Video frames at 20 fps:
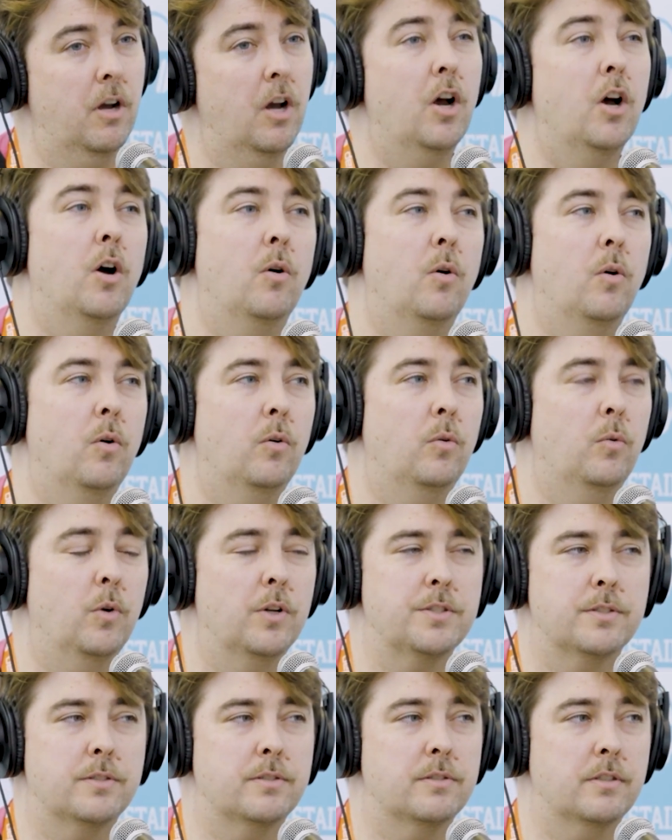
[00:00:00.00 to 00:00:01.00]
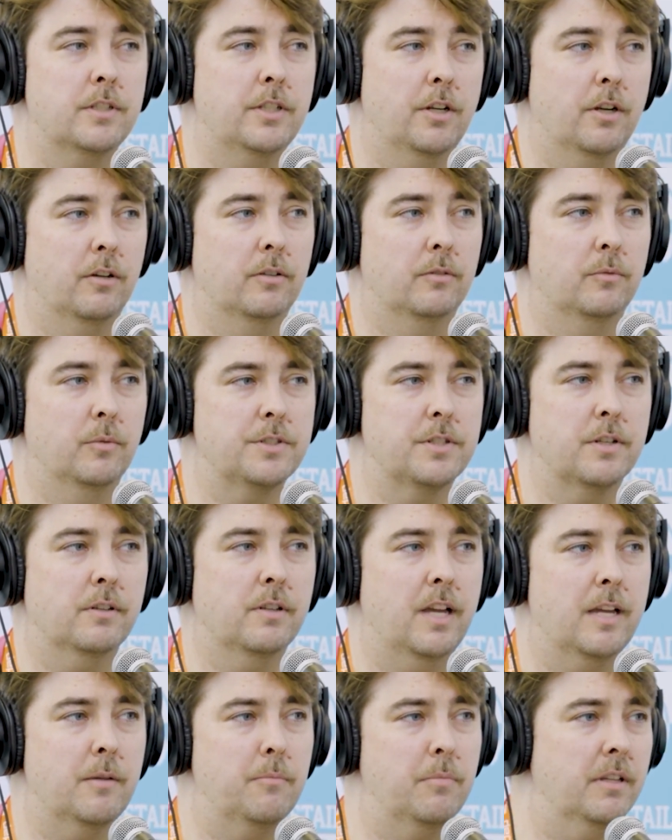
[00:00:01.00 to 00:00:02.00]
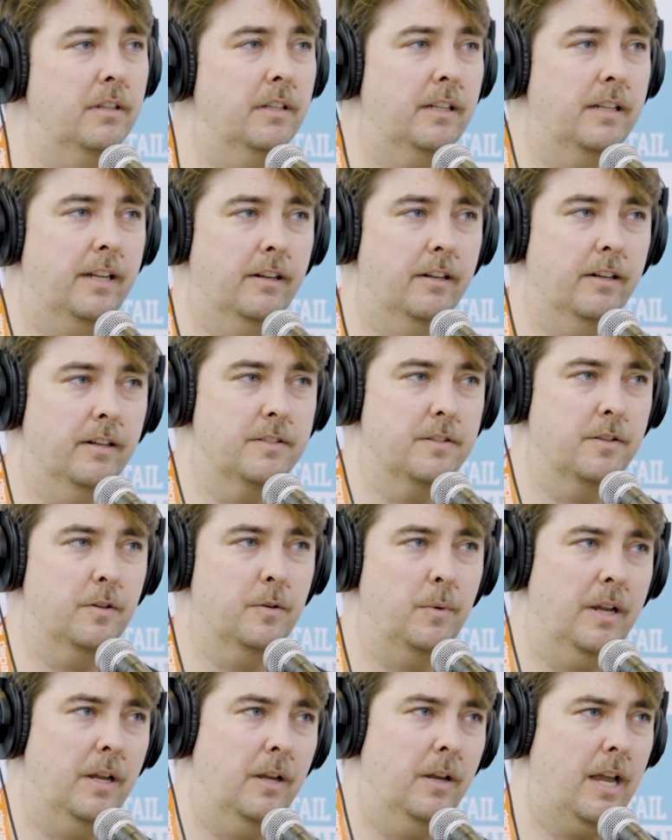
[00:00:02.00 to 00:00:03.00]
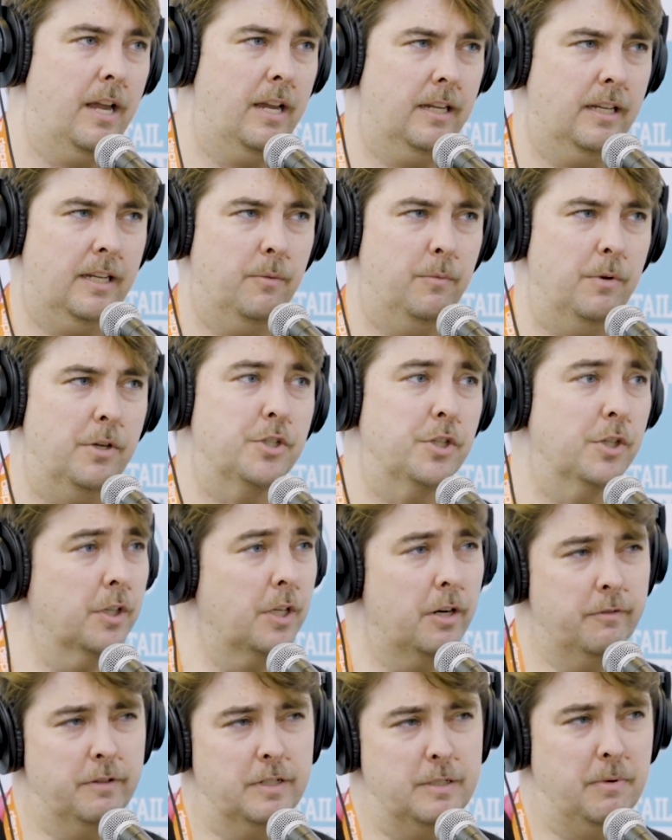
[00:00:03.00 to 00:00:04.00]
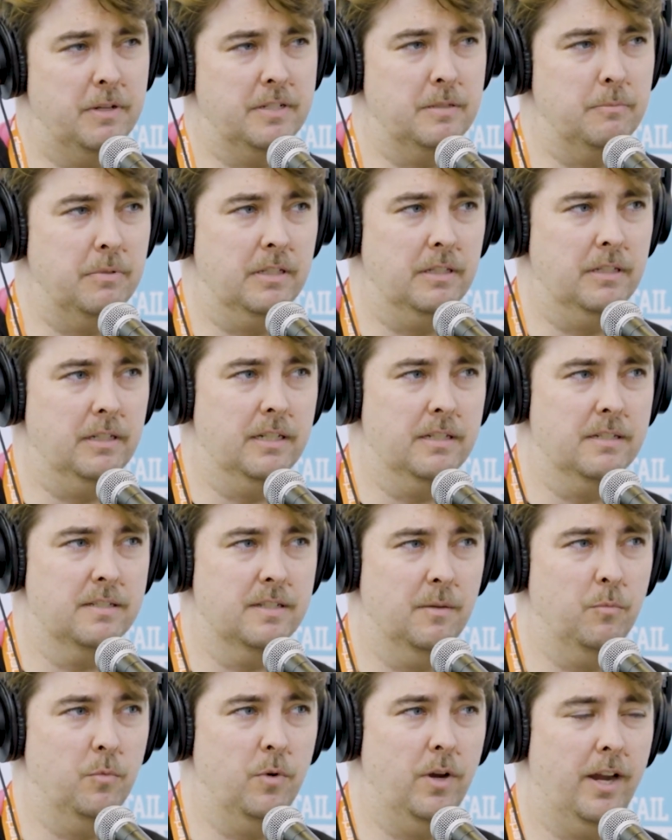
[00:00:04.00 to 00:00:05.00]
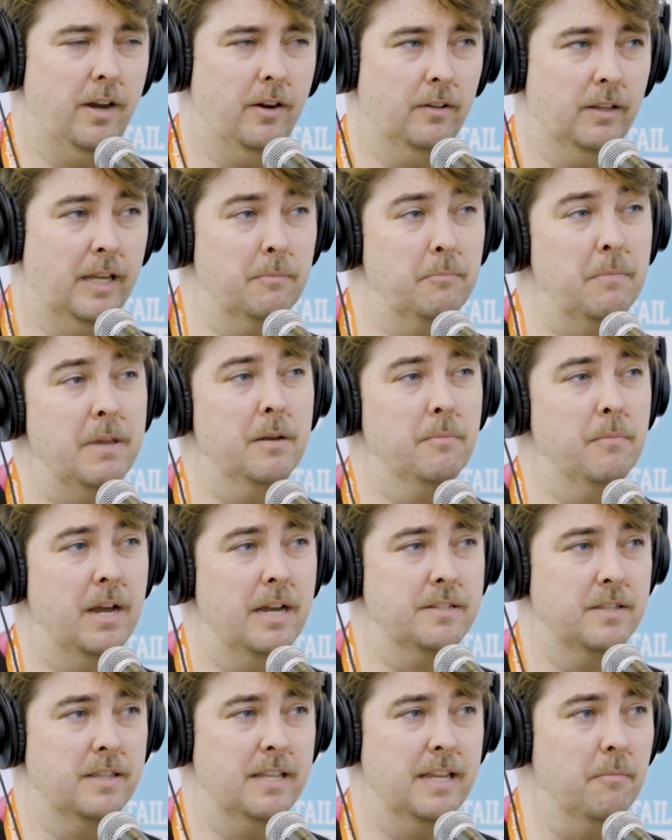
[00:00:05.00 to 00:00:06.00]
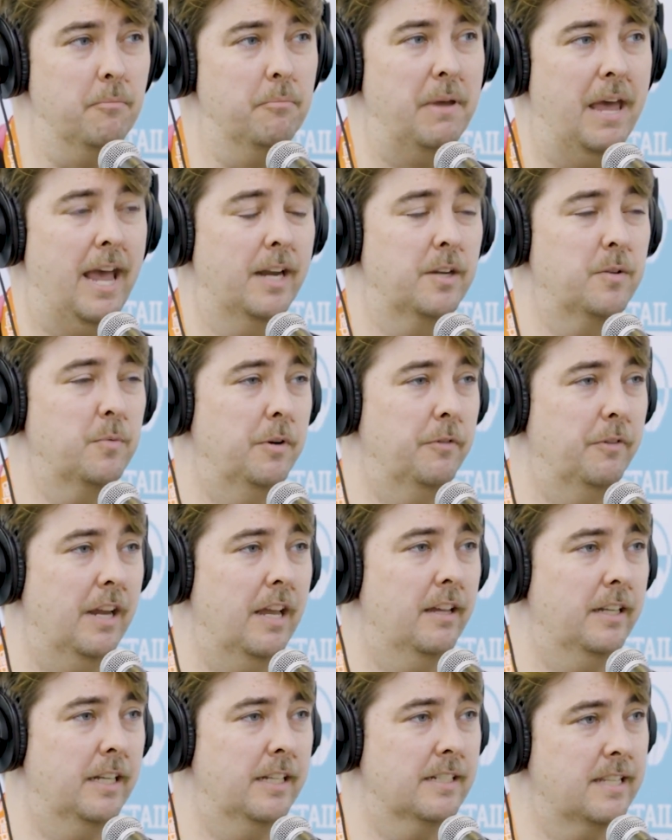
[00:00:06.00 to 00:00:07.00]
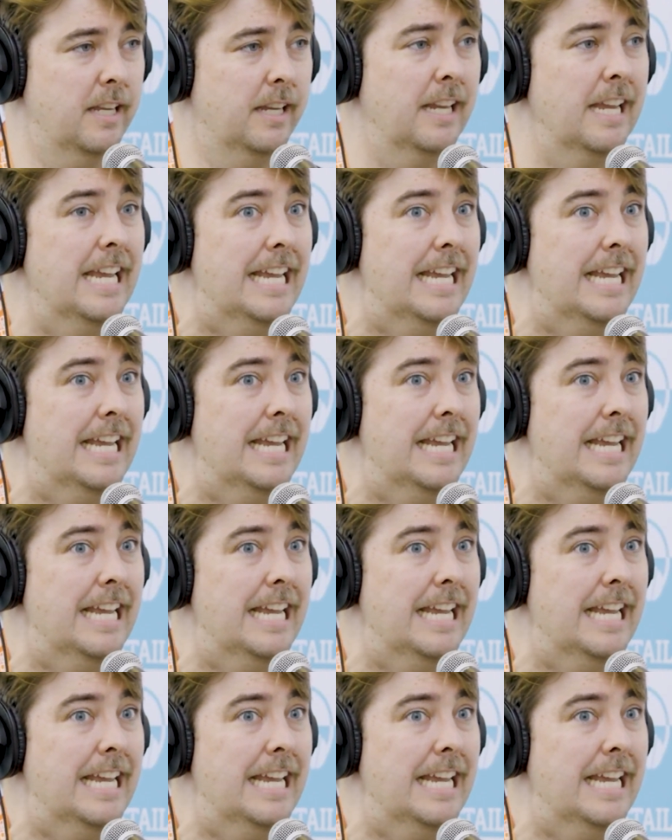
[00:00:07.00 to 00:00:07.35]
what's our liability here? Is there a way, can we shirk our responsibility in some way or like minimize the impact? When in reality, it's like,